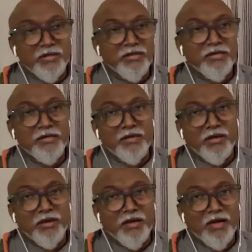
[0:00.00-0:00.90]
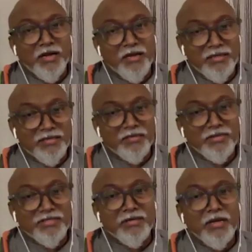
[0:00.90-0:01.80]
you know, it
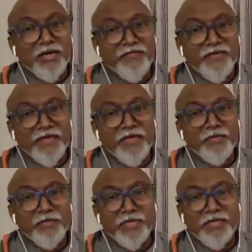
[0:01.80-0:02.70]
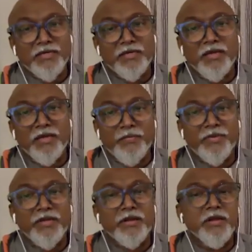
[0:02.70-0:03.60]
was an art fair, but uh,
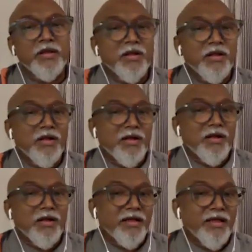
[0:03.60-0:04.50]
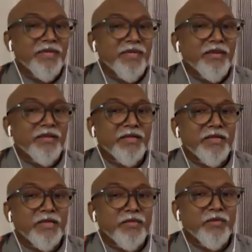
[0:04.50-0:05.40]
every uh, every year
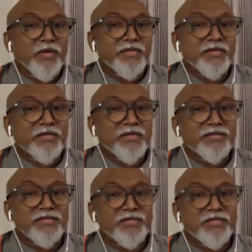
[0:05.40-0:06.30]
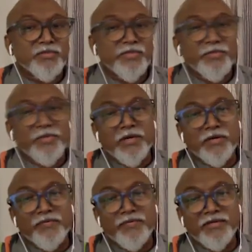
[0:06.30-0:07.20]
they invite a country to be part
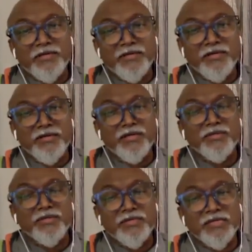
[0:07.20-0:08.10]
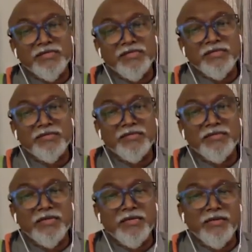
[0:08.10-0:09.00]
of it, and India was the guest
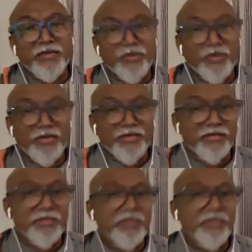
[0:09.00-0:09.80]
country, and I curated